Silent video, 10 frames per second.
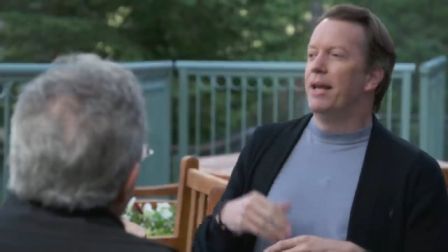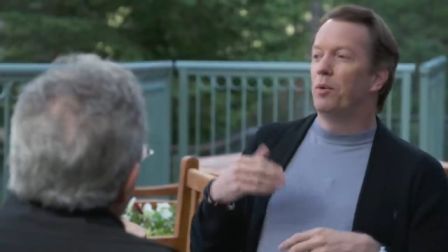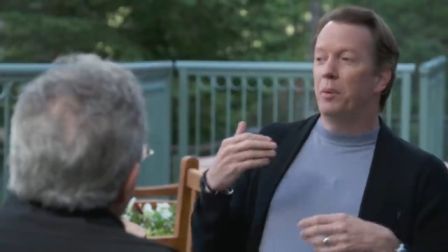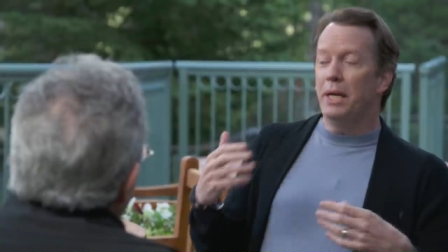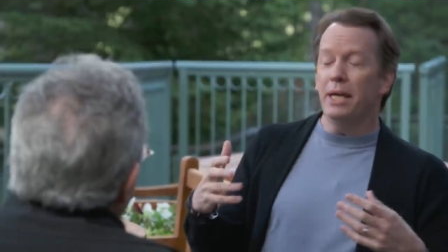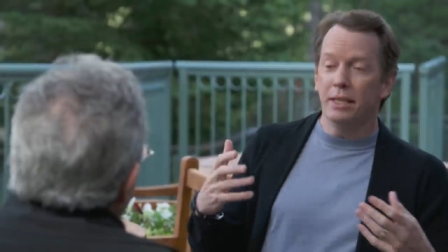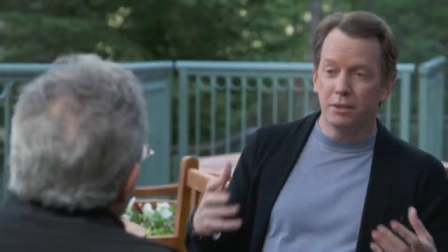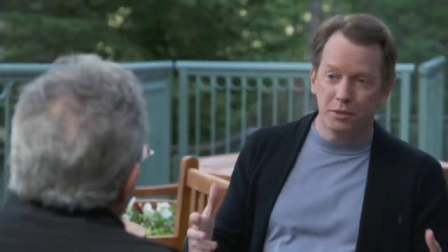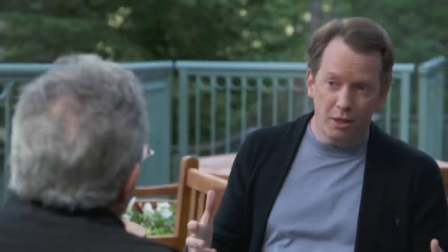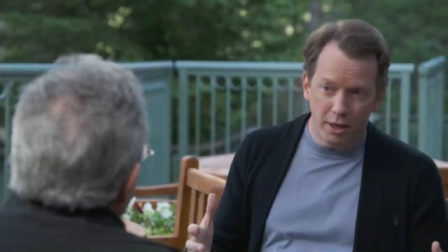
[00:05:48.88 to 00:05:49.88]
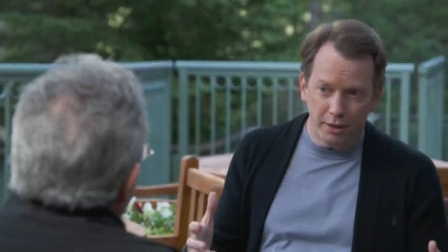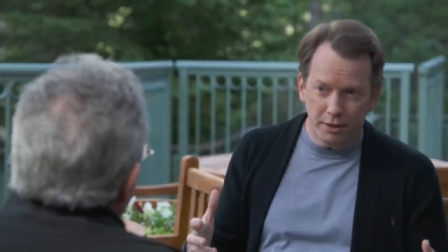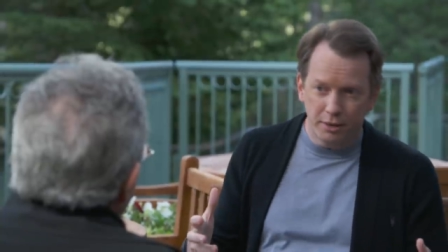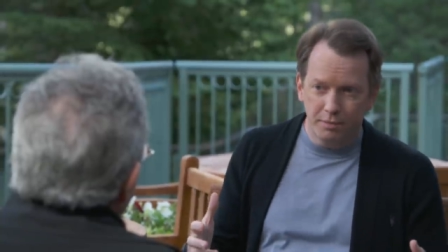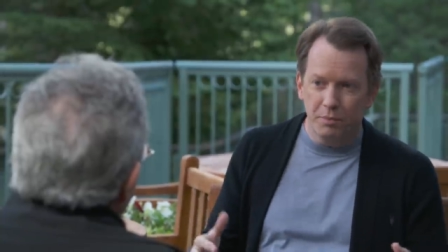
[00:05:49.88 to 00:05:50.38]
Now we can
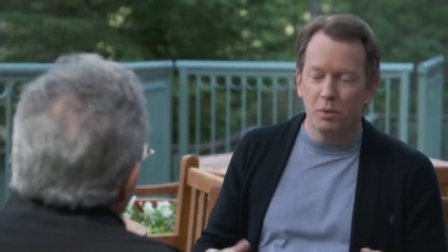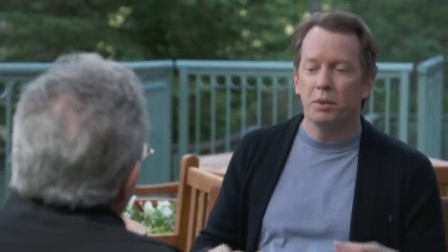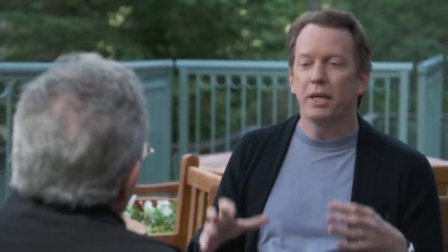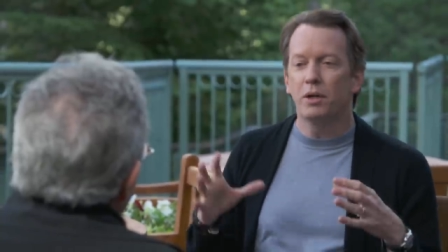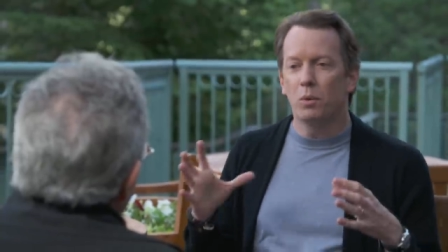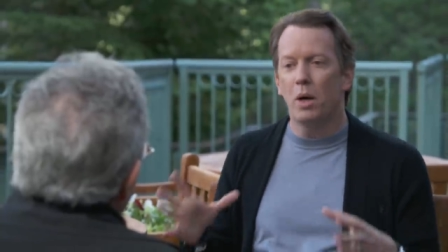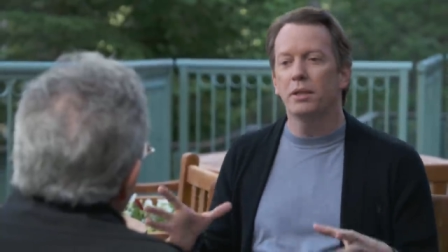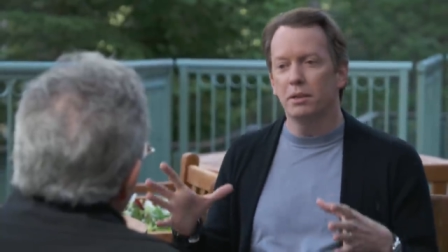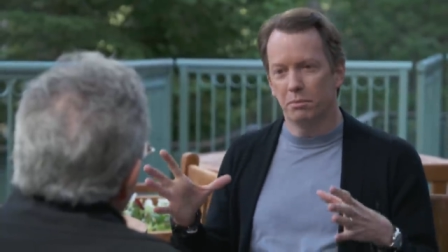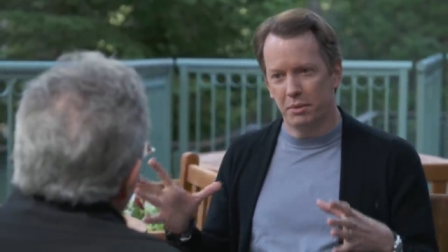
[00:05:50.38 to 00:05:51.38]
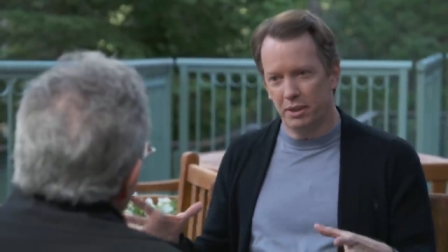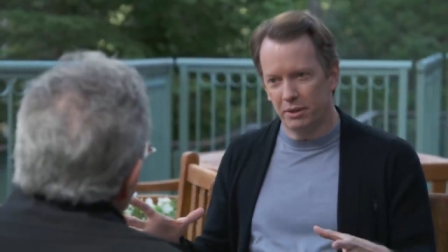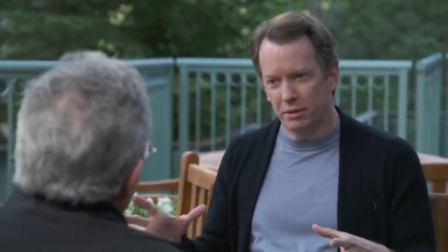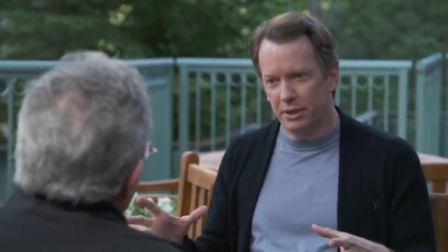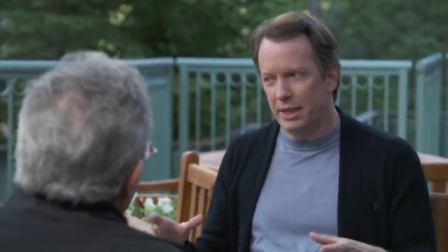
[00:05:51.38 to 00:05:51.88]
start with a quantum
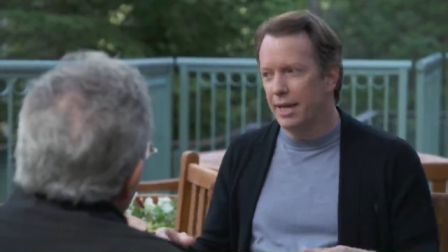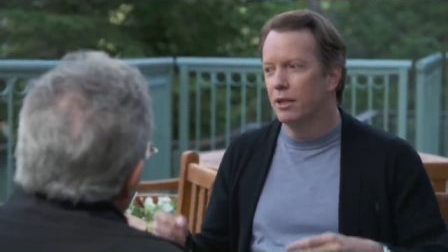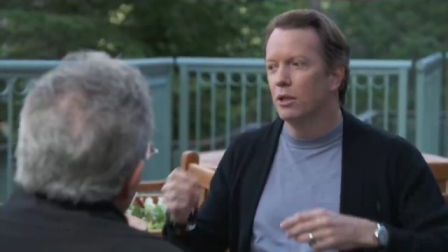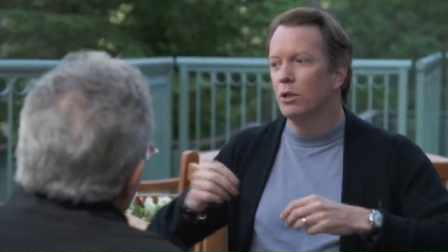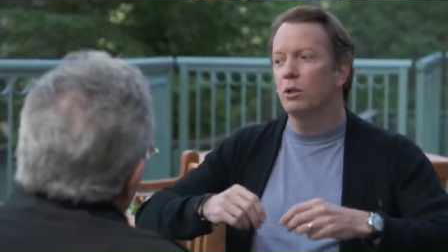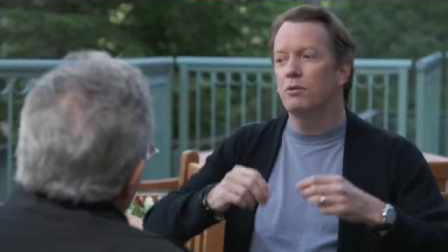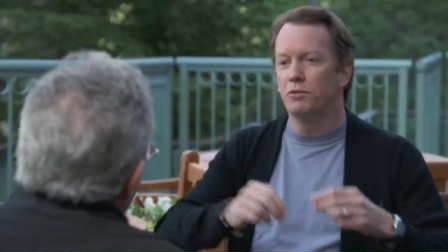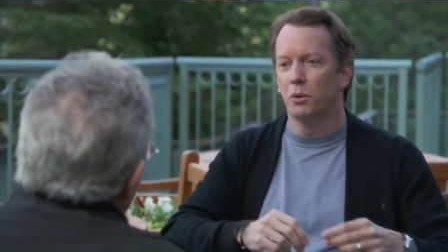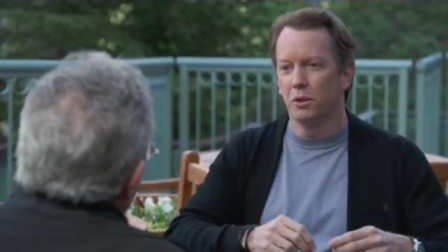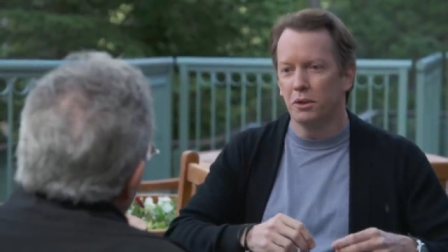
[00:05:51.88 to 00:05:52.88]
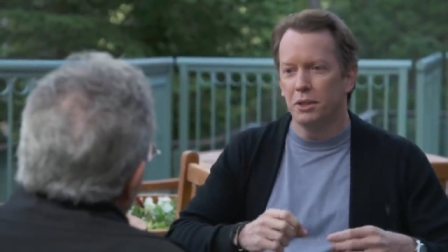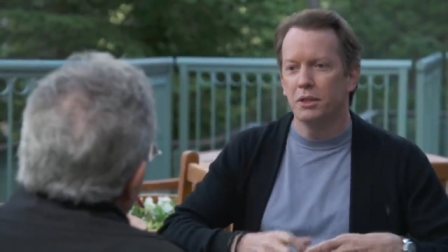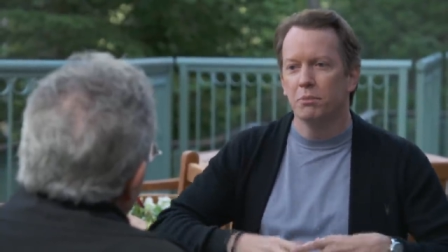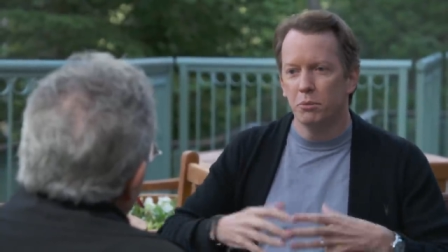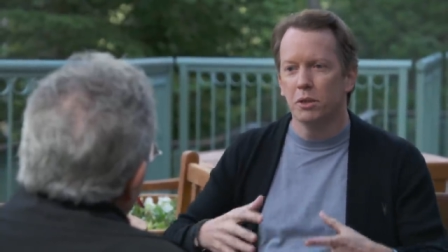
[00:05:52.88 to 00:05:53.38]
theory and look for
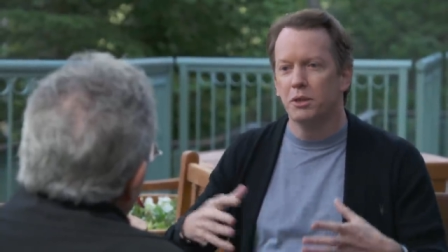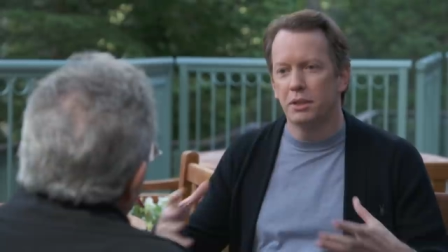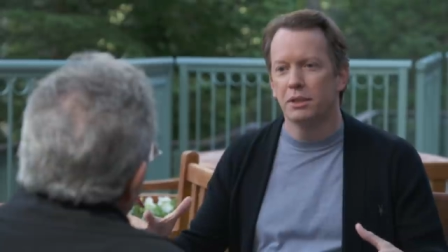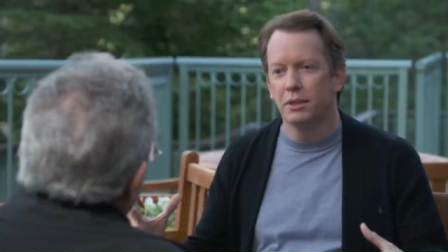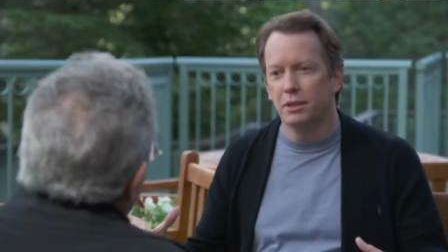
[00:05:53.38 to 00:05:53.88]
this emergent